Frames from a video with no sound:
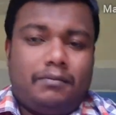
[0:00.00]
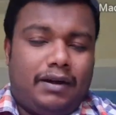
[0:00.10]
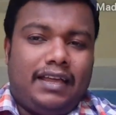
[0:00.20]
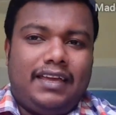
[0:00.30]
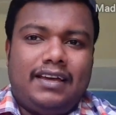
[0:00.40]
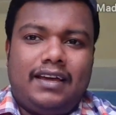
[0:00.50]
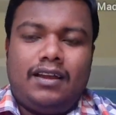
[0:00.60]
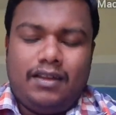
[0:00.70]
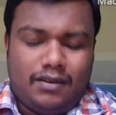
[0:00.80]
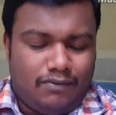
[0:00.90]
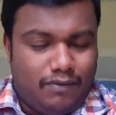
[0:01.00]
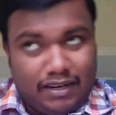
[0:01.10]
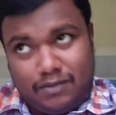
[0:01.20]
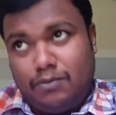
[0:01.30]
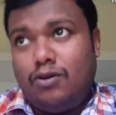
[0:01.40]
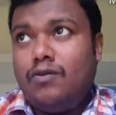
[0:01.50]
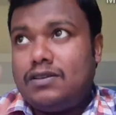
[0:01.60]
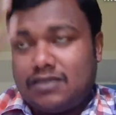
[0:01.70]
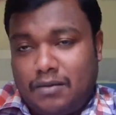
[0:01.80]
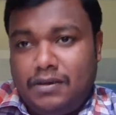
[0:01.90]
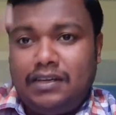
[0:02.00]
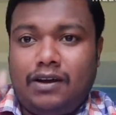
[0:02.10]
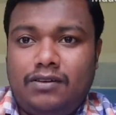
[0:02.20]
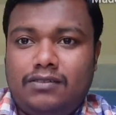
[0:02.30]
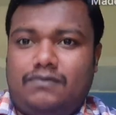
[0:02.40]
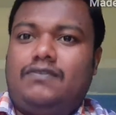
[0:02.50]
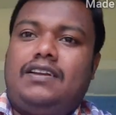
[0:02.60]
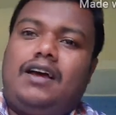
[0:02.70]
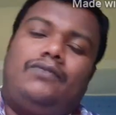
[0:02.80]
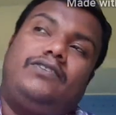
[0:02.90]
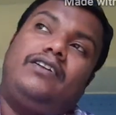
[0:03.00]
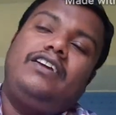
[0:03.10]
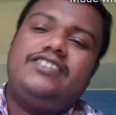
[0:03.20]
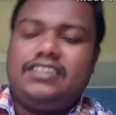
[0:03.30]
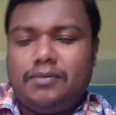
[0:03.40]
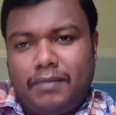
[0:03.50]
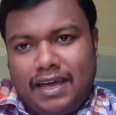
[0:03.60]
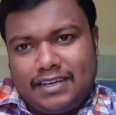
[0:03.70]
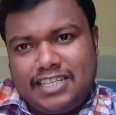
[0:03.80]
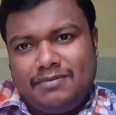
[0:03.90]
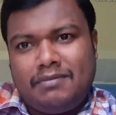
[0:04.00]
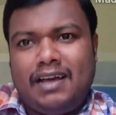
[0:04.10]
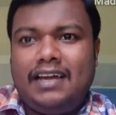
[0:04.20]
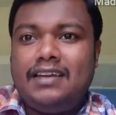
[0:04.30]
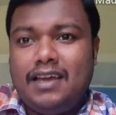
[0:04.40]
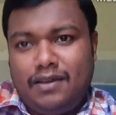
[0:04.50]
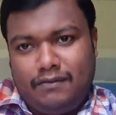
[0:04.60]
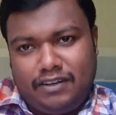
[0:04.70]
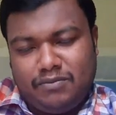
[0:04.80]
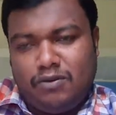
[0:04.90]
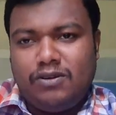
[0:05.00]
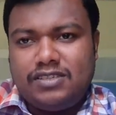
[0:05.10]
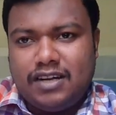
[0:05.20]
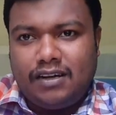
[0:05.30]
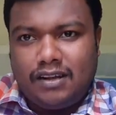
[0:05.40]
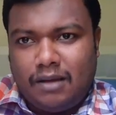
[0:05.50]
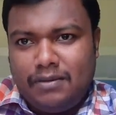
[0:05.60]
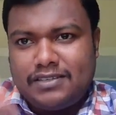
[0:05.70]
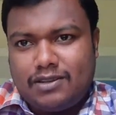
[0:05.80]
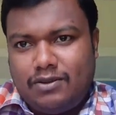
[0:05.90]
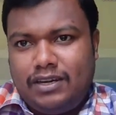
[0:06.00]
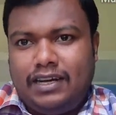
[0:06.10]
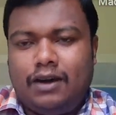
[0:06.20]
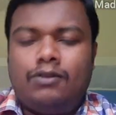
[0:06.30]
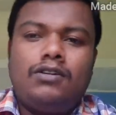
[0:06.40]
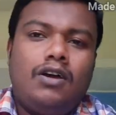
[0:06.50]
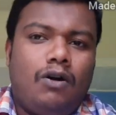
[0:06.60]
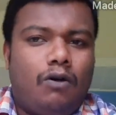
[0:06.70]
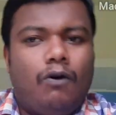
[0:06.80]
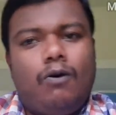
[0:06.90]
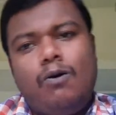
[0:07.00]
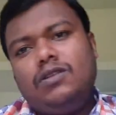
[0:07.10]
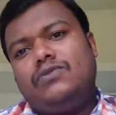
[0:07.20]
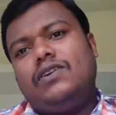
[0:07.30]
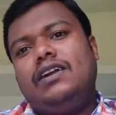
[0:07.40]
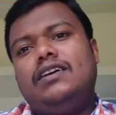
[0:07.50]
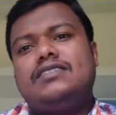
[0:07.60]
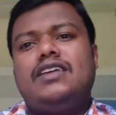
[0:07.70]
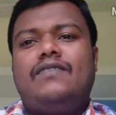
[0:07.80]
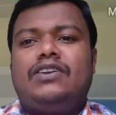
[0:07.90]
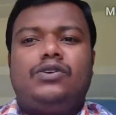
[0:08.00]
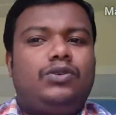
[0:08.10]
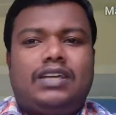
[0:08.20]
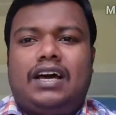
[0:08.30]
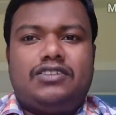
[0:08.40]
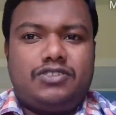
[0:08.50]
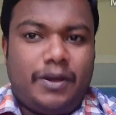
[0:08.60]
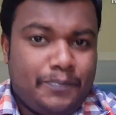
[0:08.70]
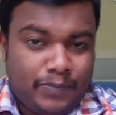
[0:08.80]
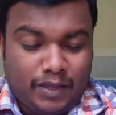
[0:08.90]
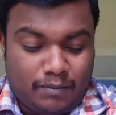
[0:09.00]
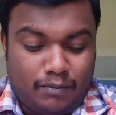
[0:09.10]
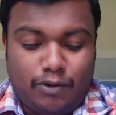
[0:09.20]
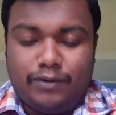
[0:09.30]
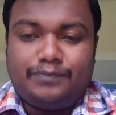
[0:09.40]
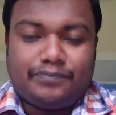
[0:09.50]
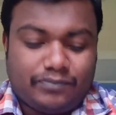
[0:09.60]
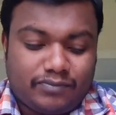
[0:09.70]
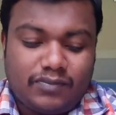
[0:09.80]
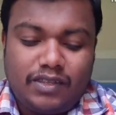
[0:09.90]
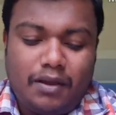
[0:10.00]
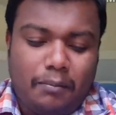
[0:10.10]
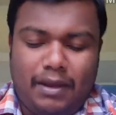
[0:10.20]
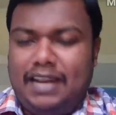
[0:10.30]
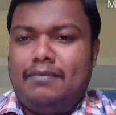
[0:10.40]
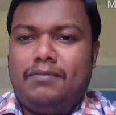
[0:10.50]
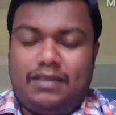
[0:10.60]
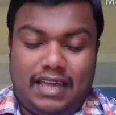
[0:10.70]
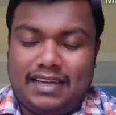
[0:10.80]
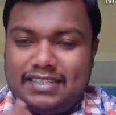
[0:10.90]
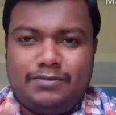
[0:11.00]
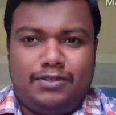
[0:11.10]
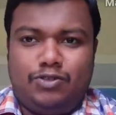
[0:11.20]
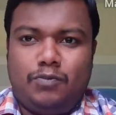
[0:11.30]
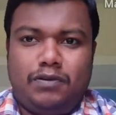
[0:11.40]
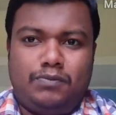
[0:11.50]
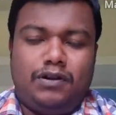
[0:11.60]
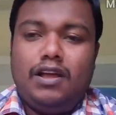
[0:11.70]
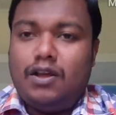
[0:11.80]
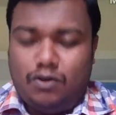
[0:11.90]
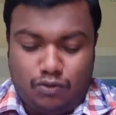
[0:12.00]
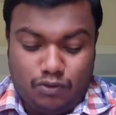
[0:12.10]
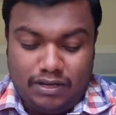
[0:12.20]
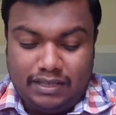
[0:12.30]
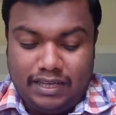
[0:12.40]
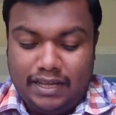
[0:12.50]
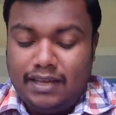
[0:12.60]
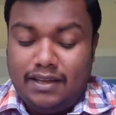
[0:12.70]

But here, when the ball was coming down, when after reaching the maximum height, when the ball started coming slowly down, all the fielders, they went to catch the ball. Many members, except two people. Who were they?